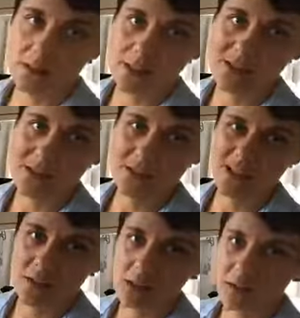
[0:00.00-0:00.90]
necessarily
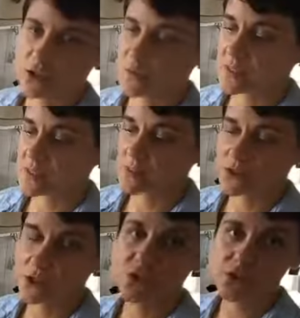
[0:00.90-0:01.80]
cut 2 pieces, you
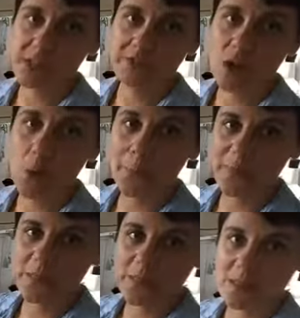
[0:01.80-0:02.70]
can just have like one
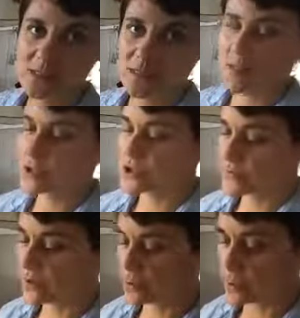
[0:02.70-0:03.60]
big piece and then just
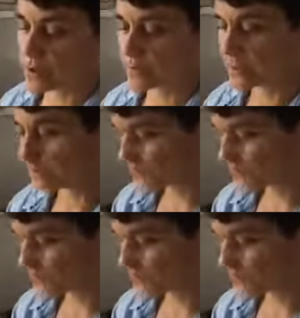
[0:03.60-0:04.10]
fold it over.